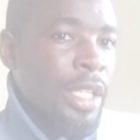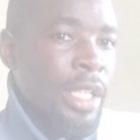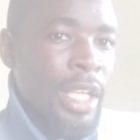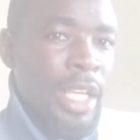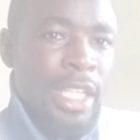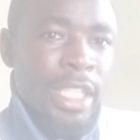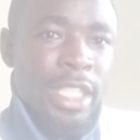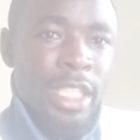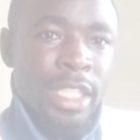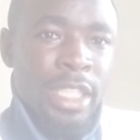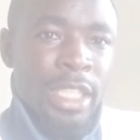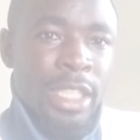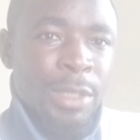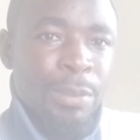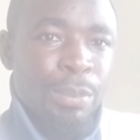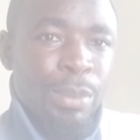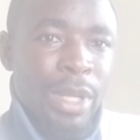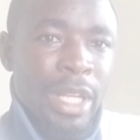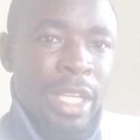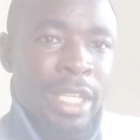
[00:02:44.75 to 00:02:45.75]
They did
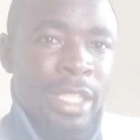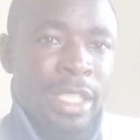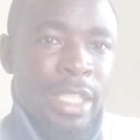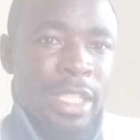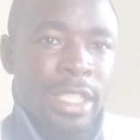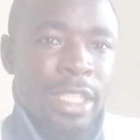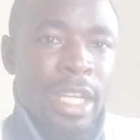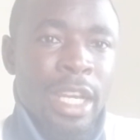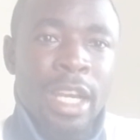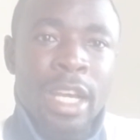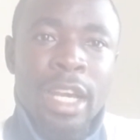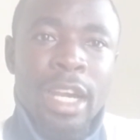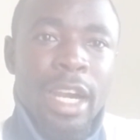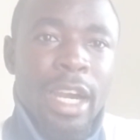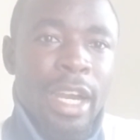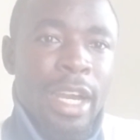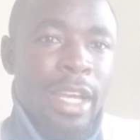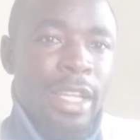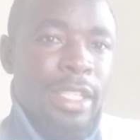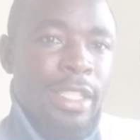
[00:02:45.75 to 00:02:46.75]
splendid,
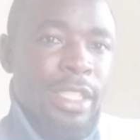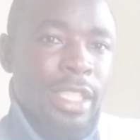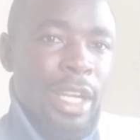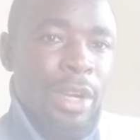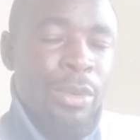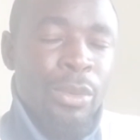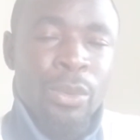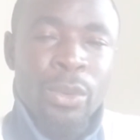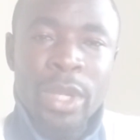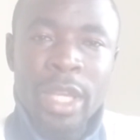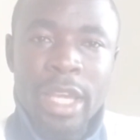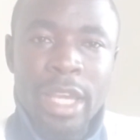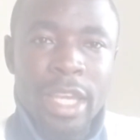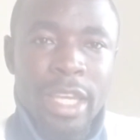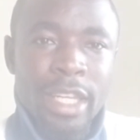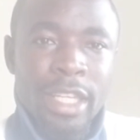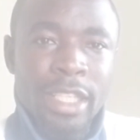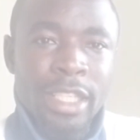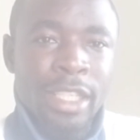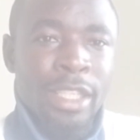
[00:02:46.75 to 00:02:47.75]
and we
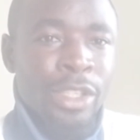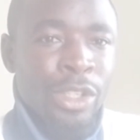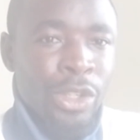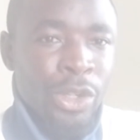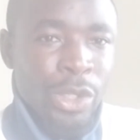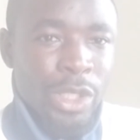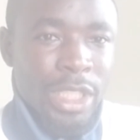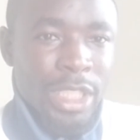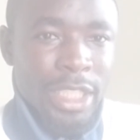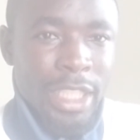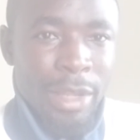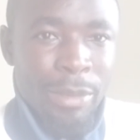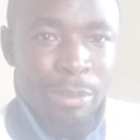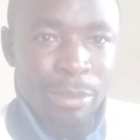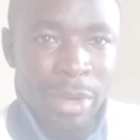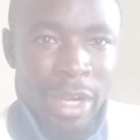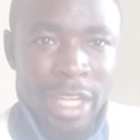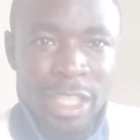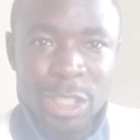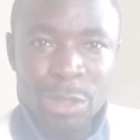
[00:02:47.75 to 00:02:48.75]
can not say
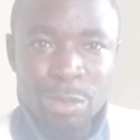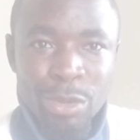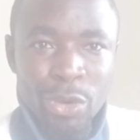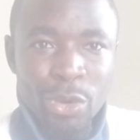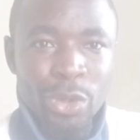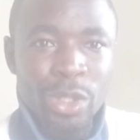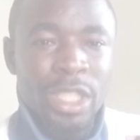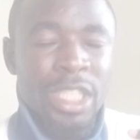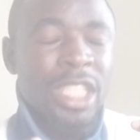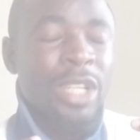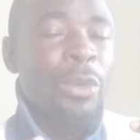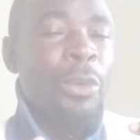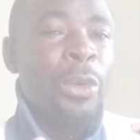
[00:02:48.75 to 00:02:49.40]
much because